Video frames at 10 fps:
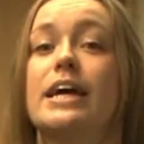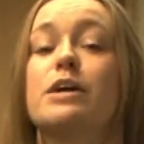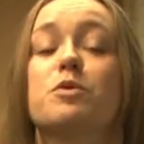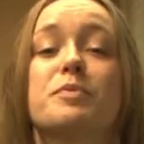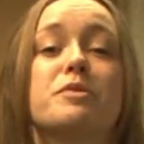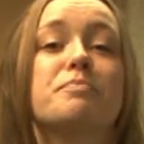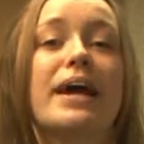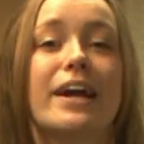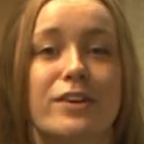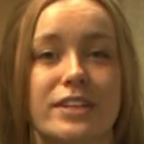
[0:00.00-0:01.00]
it will be
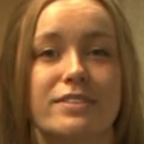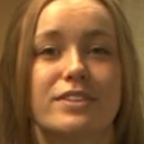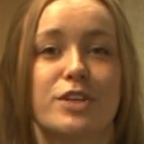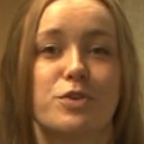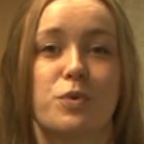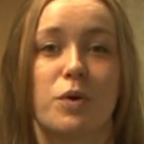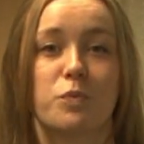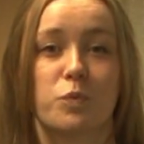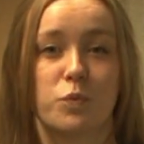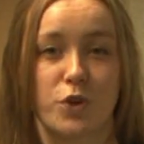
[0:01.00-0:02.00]
imperative that you
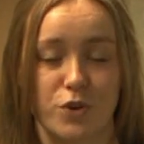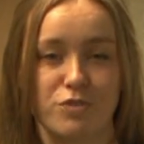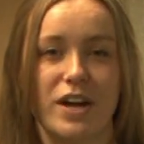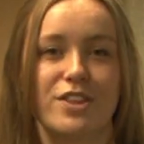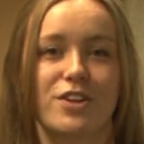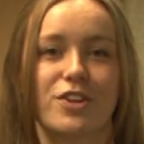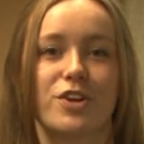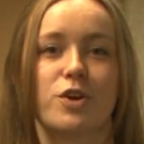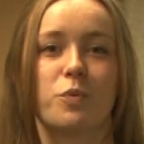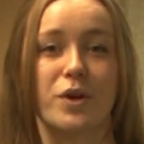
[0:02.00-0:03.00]
notify the
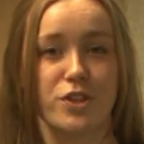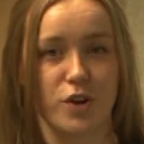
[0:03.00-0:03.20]
clerk with